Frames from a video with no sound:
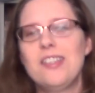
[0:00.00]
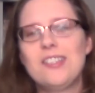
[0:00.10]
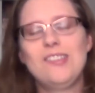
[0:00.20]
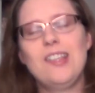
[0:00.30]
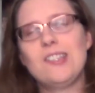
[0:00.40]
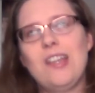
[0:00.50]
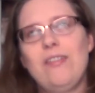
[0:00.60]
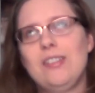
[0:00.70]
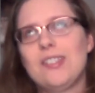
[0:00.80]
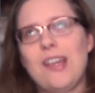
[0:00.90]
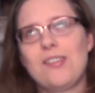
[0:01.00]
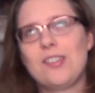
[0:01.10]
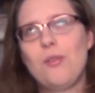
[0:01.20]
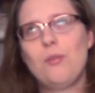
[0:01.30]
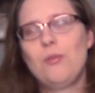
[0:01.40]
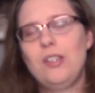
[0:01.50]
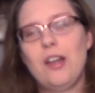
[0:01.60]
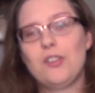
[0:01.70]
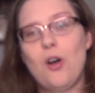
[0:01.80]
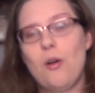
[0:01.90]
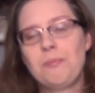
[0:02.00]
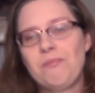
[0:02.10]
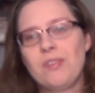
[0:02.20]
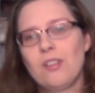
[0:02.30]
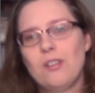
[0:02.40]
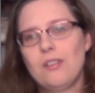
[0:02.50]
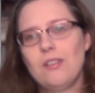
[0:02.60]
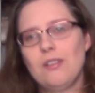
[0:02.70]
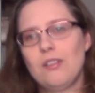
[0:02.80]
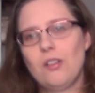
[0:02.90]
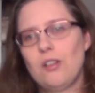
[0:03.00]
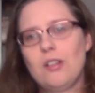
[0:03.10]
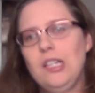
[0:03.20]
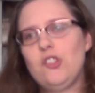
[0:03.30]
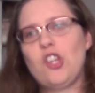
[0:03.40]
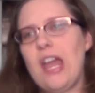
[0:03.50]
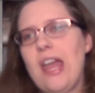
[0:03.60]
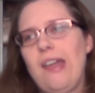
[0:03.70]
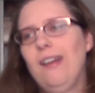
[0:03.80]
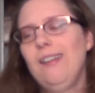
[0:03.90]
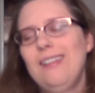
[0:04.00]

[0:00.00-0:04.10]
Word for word: this this definitely sounds so young adult cliche.